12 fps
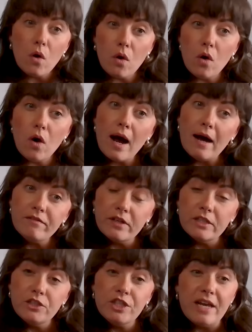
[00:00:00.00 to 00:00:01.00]
or
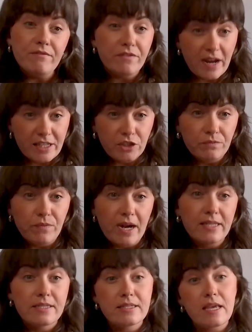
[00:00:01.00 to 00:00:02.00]
average inflation
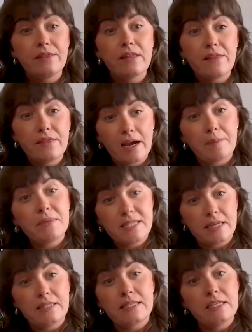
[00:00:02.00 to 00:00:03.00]
rates. And then that
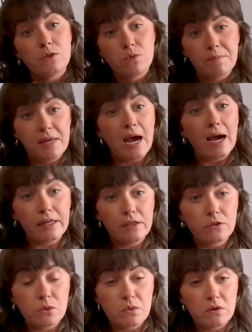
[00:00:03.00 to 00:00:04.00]
percentage would be added
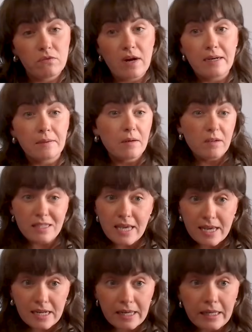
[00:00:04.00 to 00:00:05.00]
onto a rent
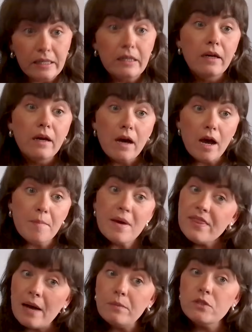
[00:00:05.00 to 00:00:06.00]
yearly,
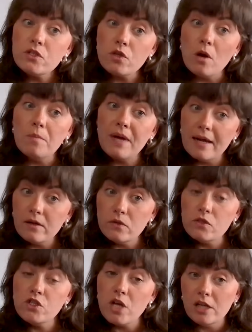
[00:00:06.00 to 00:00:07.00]
and that would stop
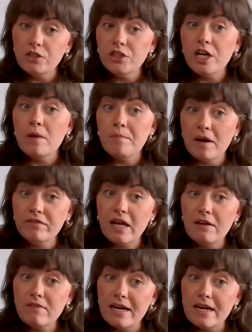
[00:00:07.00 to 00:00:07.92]
landlords charging above that